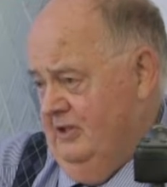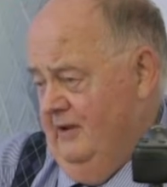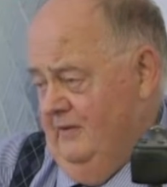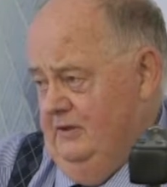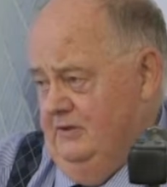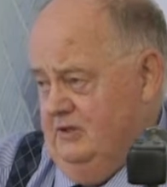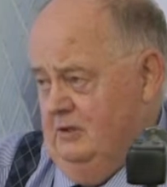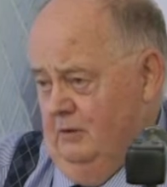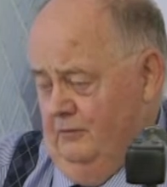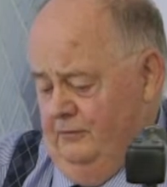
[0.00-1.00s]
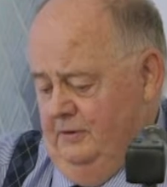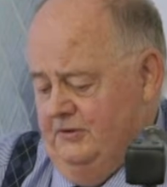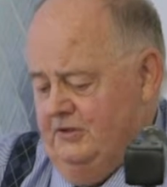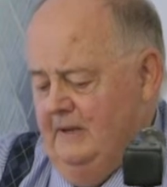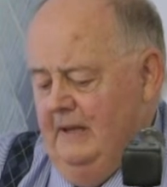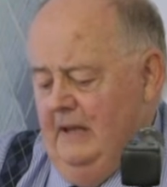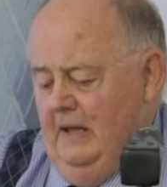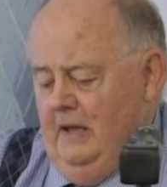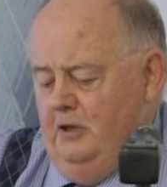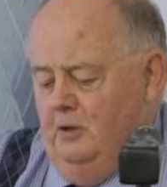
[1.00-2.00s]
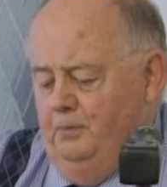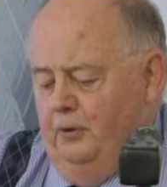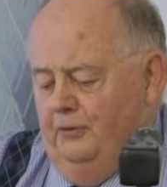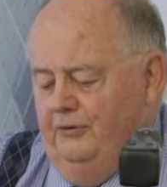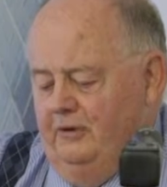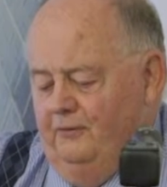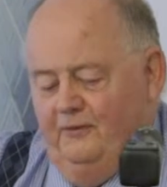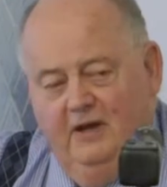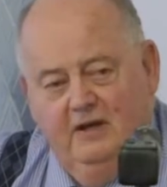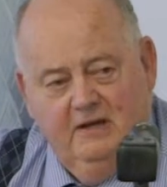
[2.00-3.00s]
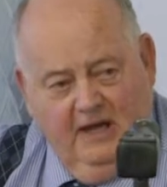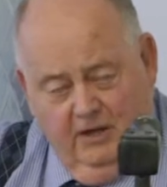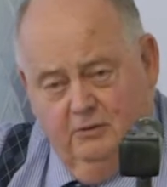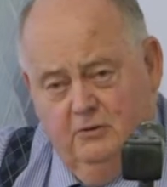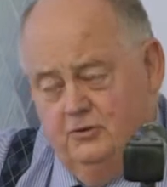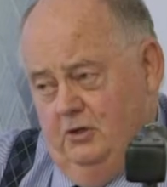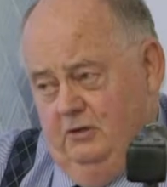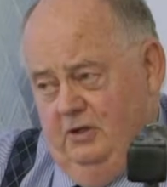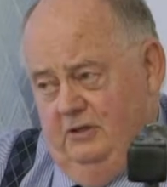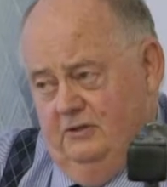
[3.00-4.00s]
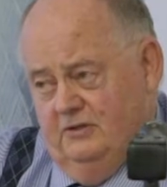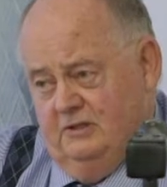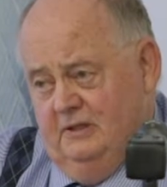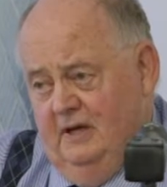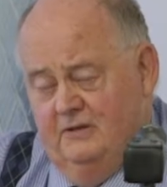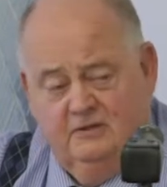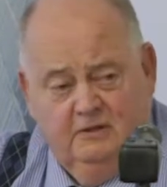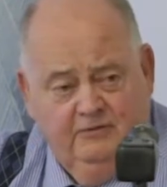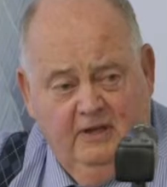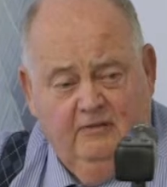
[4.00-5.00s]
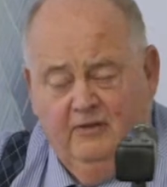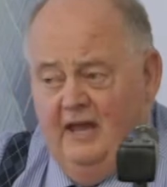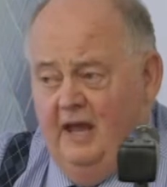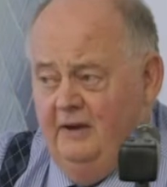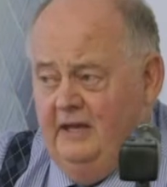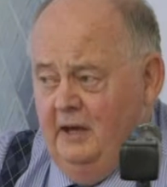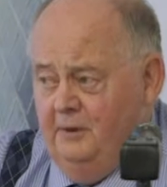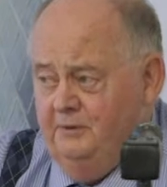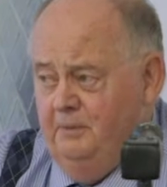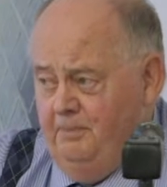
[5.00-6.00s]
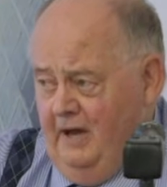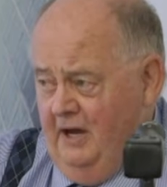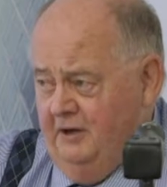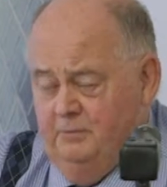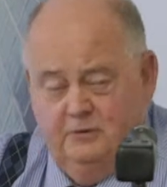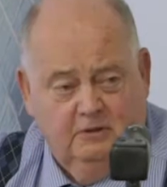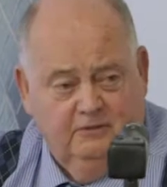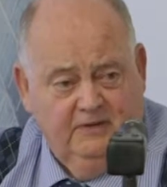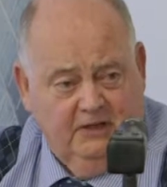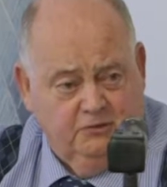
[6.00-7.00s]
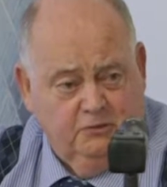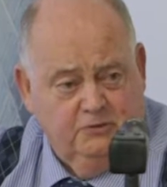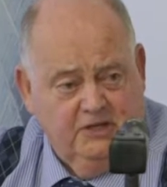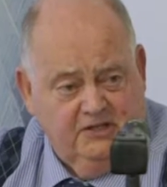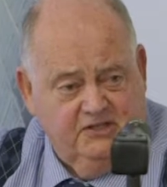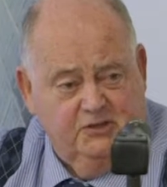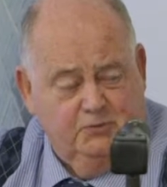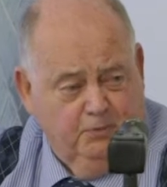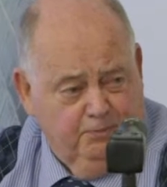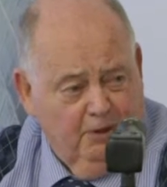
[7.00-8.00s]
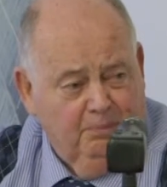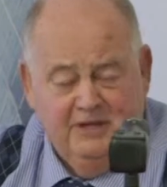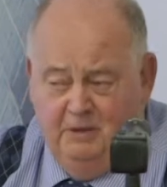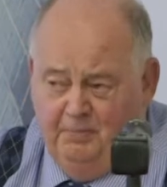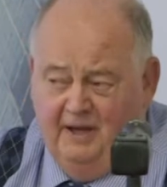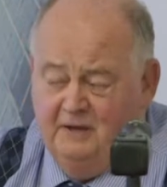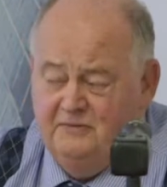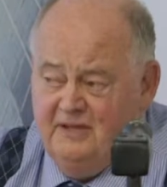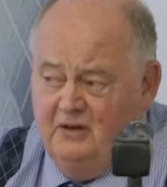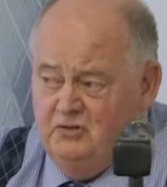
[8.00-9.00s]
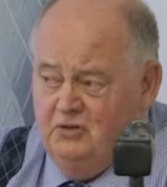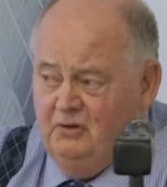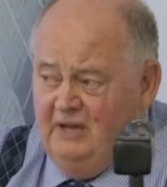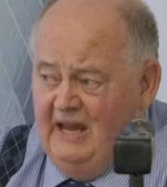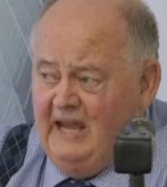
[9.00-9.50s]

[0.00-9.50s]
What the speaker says: an evidence conference, you put the defendant under a duty to disclose, and I think the audi alteram partem rule of natural justice would probably impose that duty